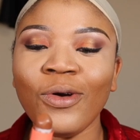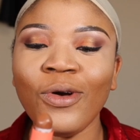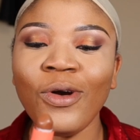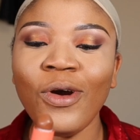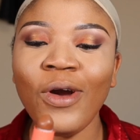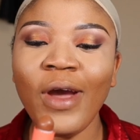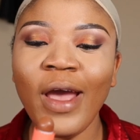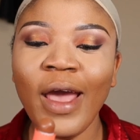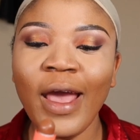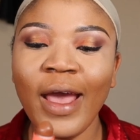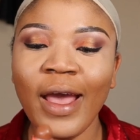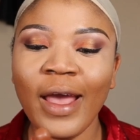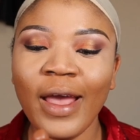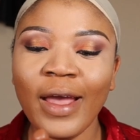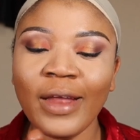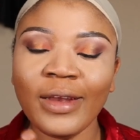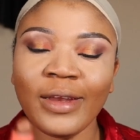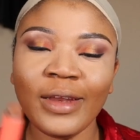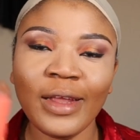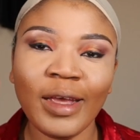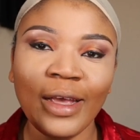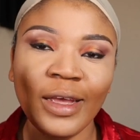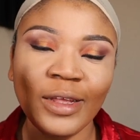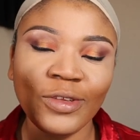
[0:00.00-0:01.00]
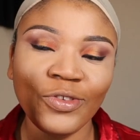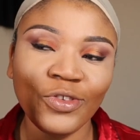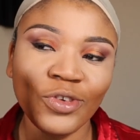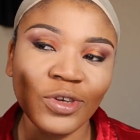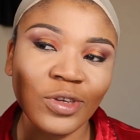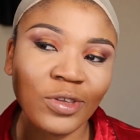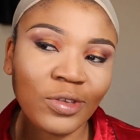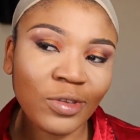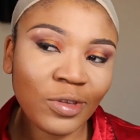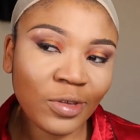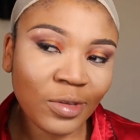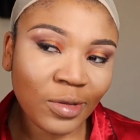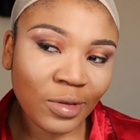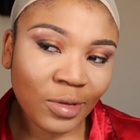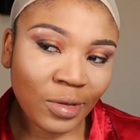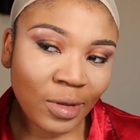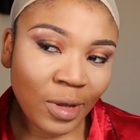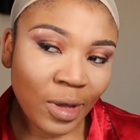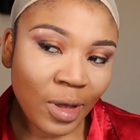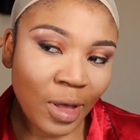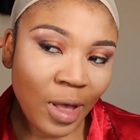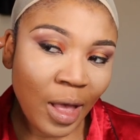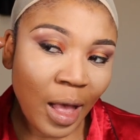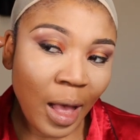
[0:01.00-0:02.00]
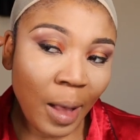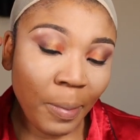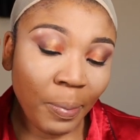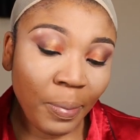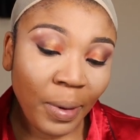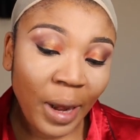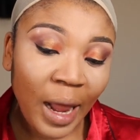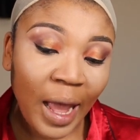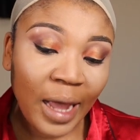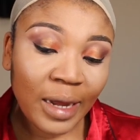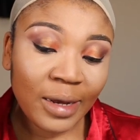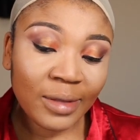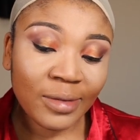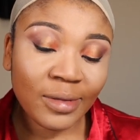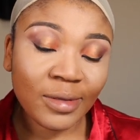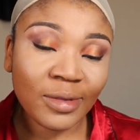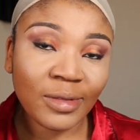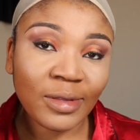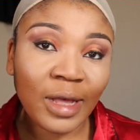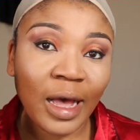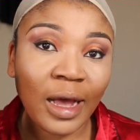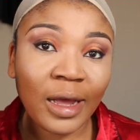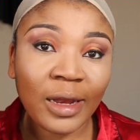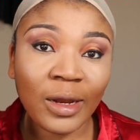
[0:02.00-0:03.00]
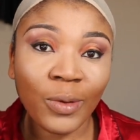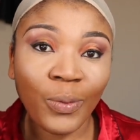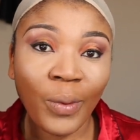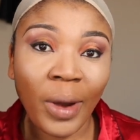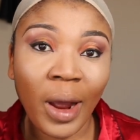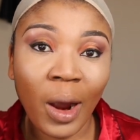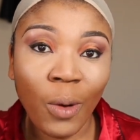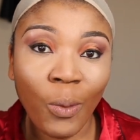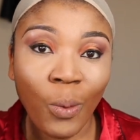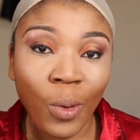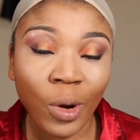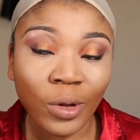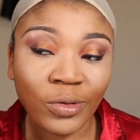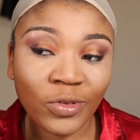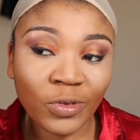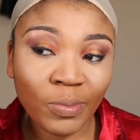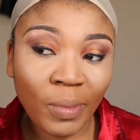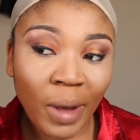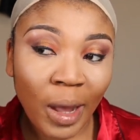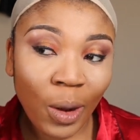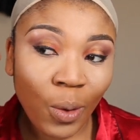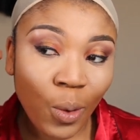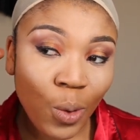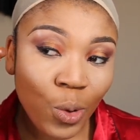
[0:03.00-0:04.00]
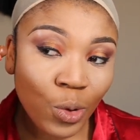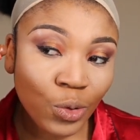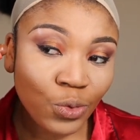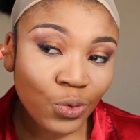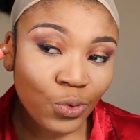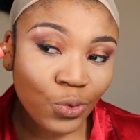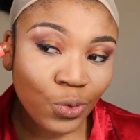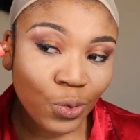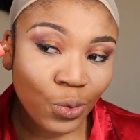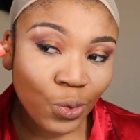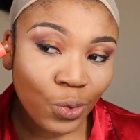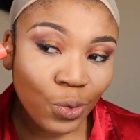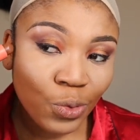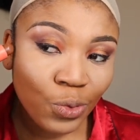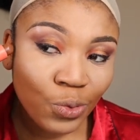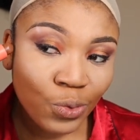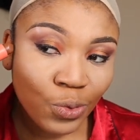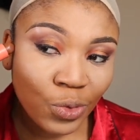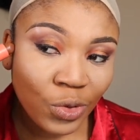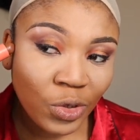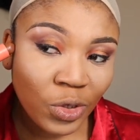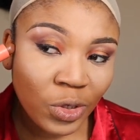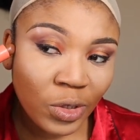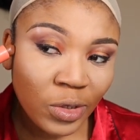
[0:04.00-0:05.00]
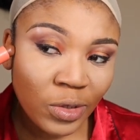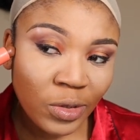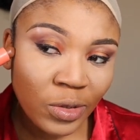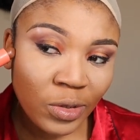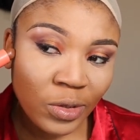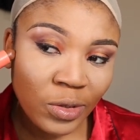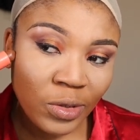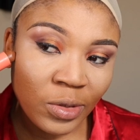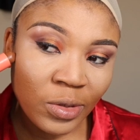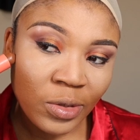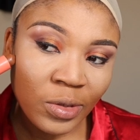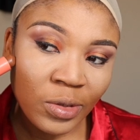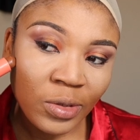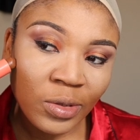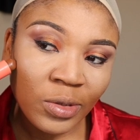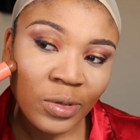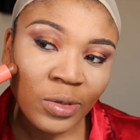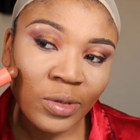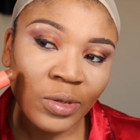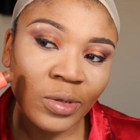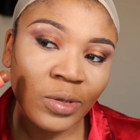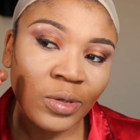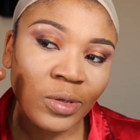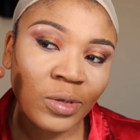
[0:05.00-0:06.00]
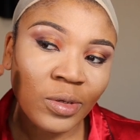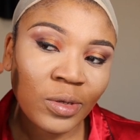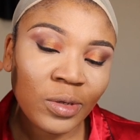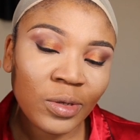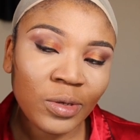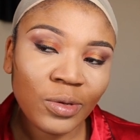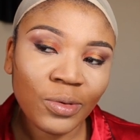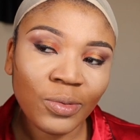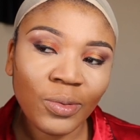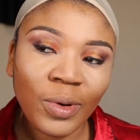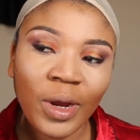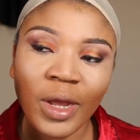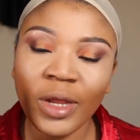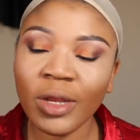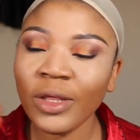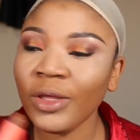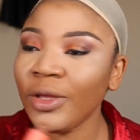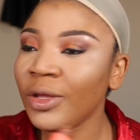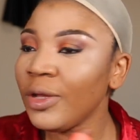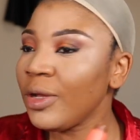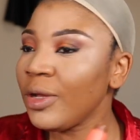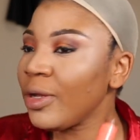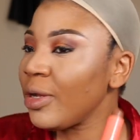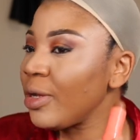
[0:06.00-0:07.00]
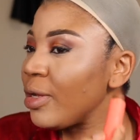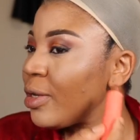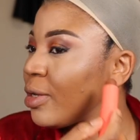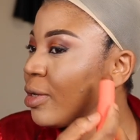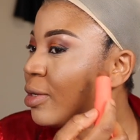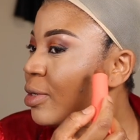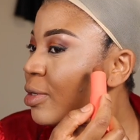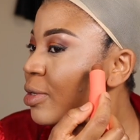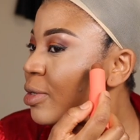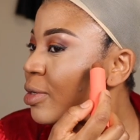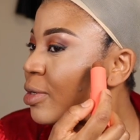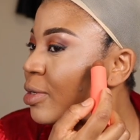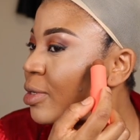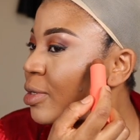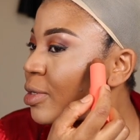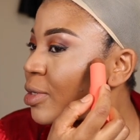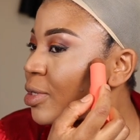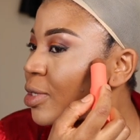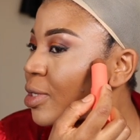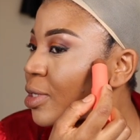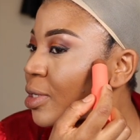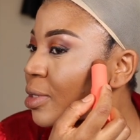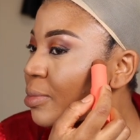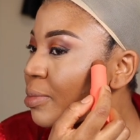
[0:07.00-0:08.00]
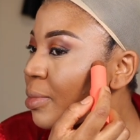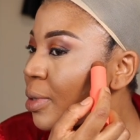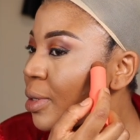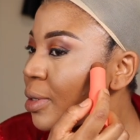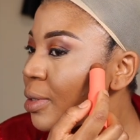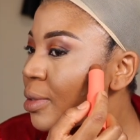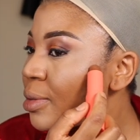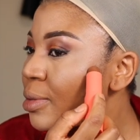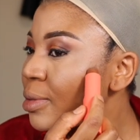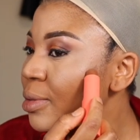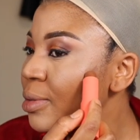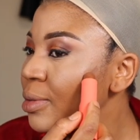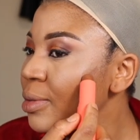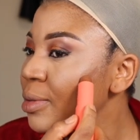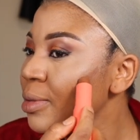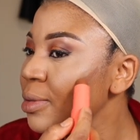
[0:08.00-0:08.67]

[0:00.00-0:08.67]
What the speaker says: go ahead and just apply this exactly where I want my contour, which is right here, cheekbones,